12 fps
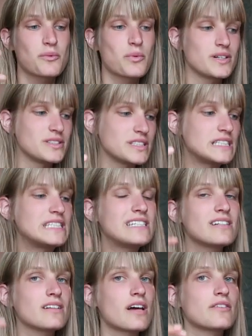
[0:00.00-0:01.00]
well, you
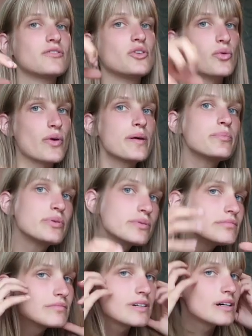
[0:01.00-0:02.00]
need a lot of grip
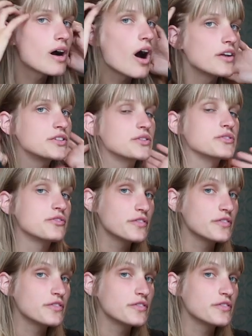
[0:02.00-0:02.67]
on your